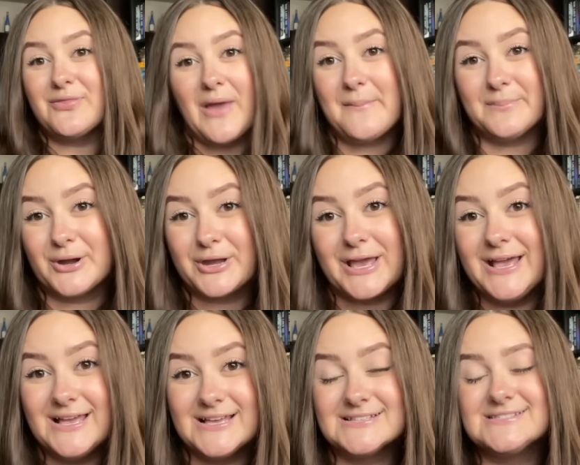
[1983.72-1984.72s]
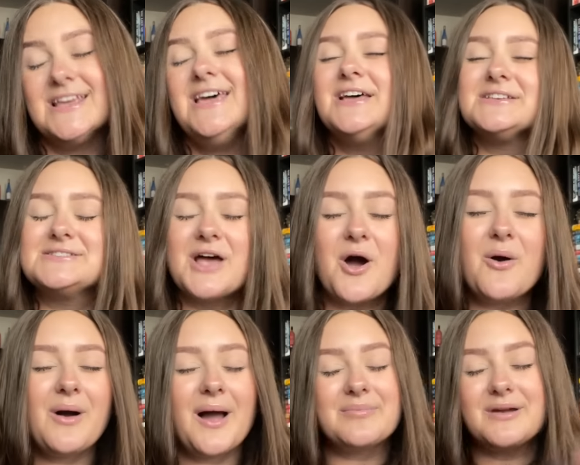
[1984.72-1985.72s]
that book is. So
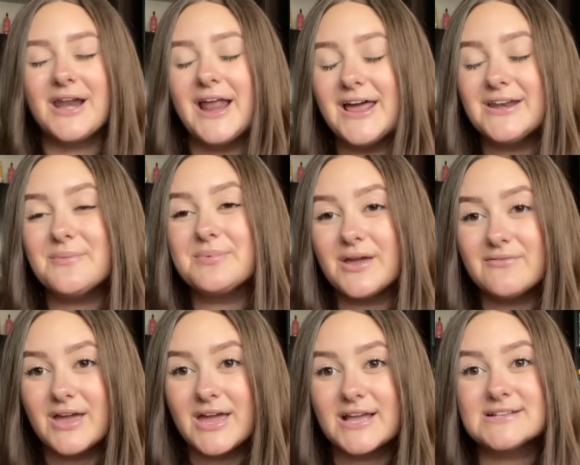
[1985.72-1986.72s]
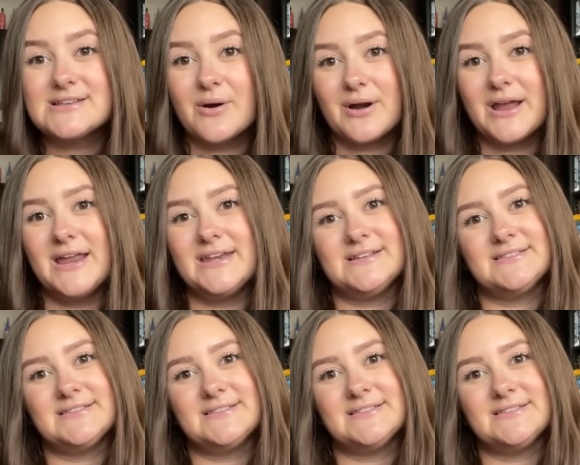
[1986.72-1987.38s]
I'm gonna end up giving Sour Candy,